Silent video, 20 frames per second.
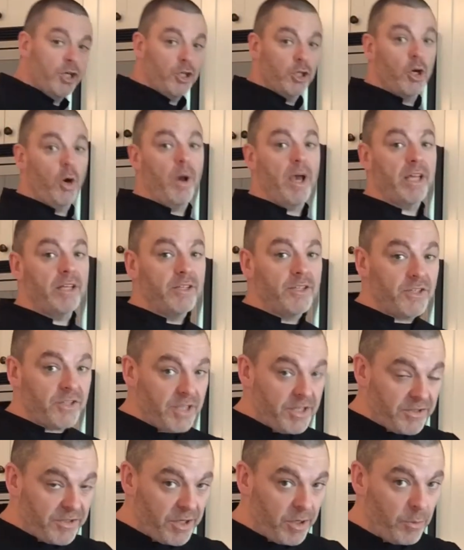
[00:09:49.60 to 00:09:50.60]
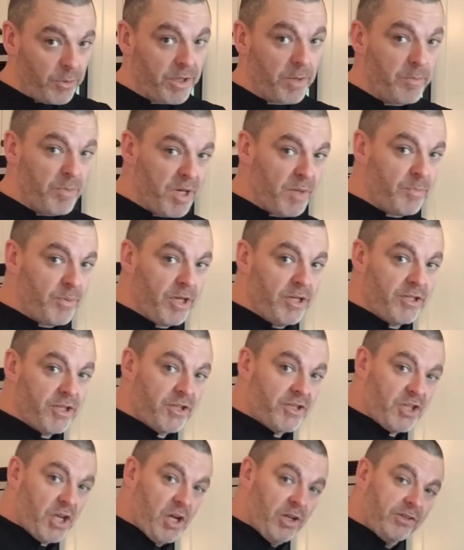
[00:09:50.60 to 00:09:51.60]
You go ahead and season it with a big pinch of
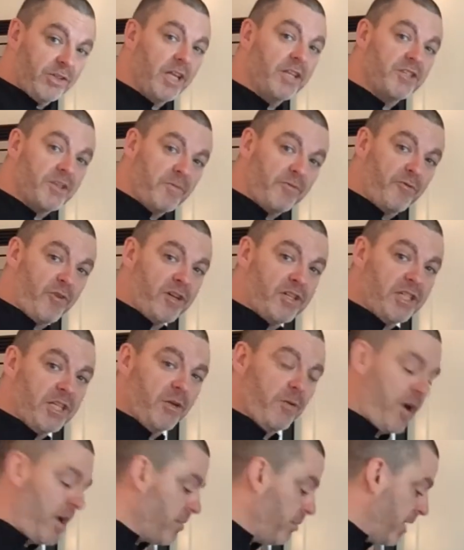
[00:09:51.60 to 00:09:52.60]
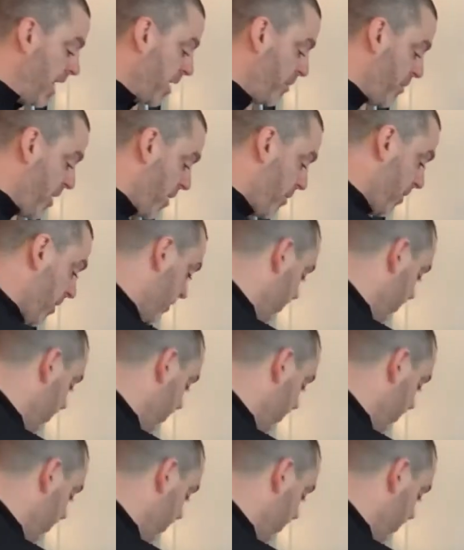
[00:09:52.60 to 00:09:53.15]
salt and some freshly ground black pepper.